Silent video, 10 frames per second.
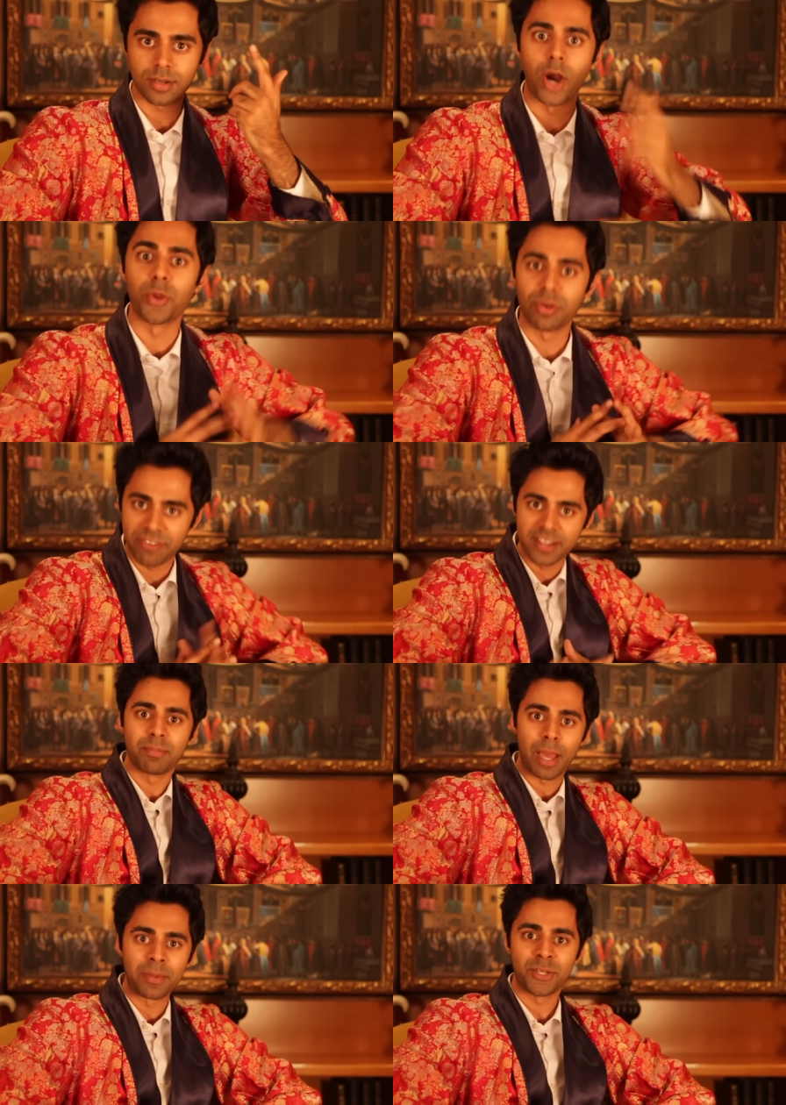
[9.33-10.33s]
Are you offended
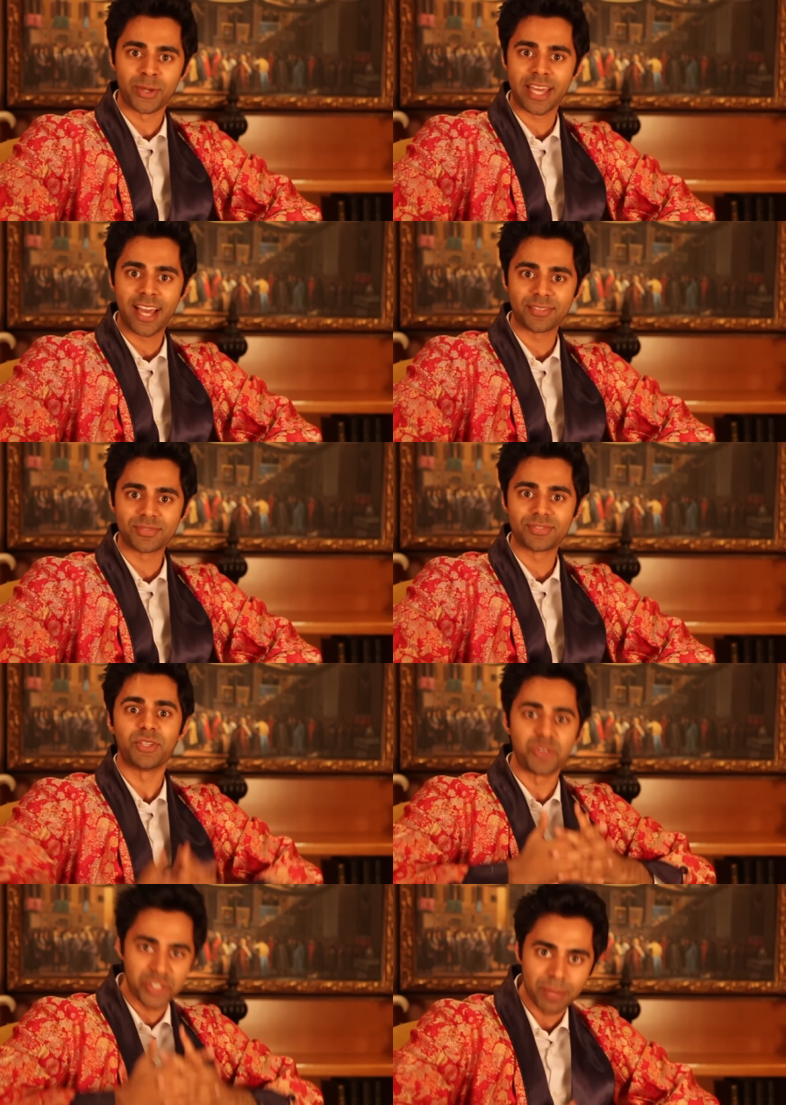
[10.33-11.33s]
by me doing that?
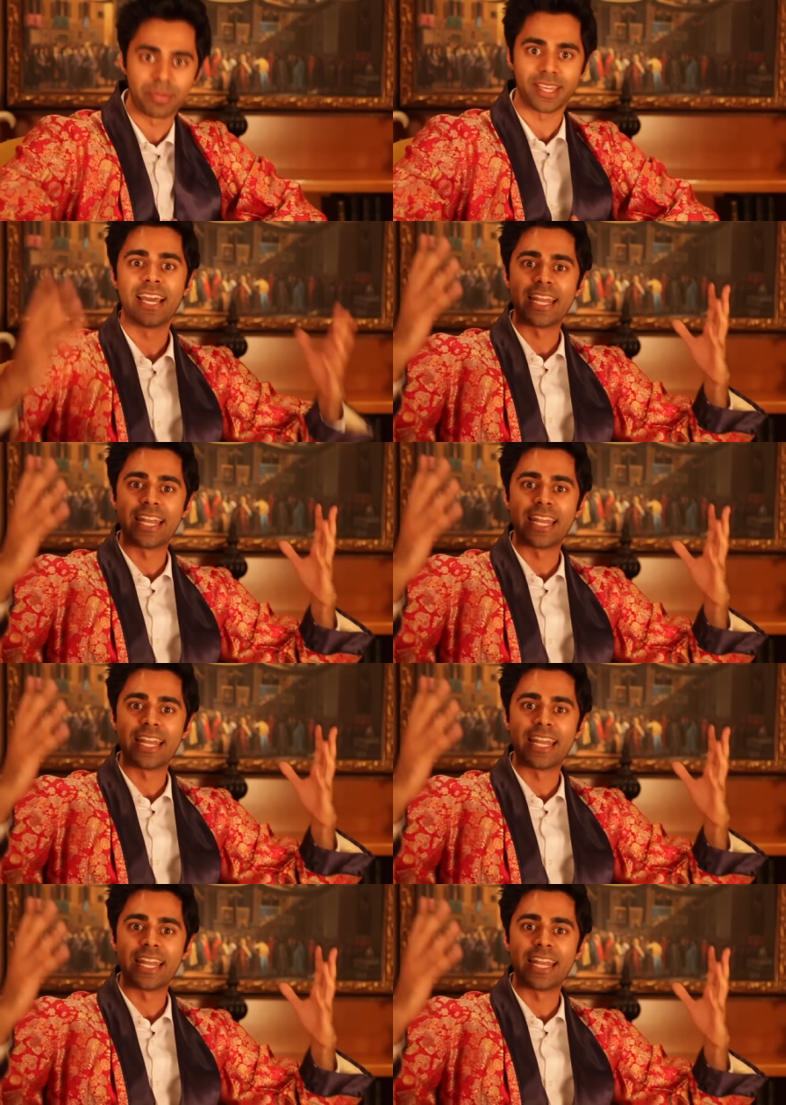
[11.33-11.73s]
You should be.